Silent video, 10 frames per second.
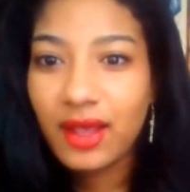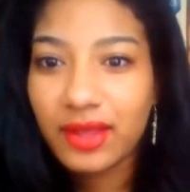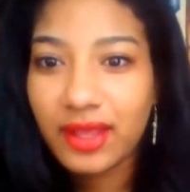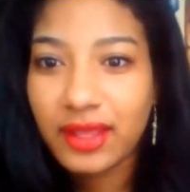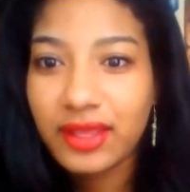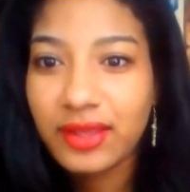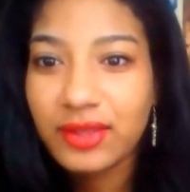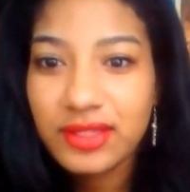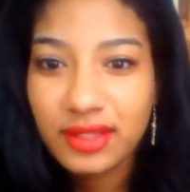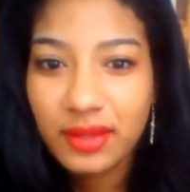Okay, on
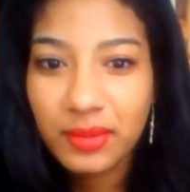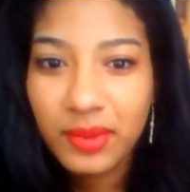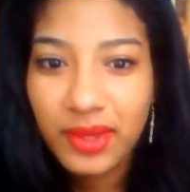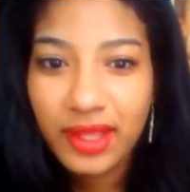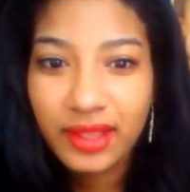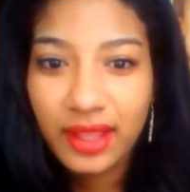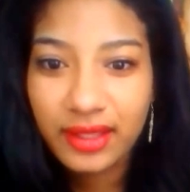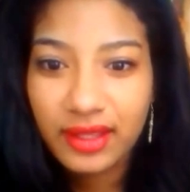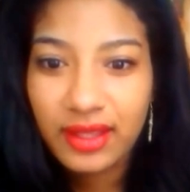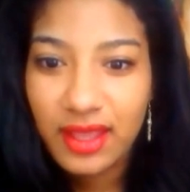the subway, I
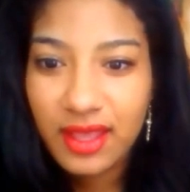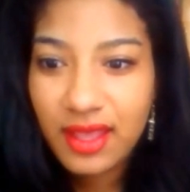like it.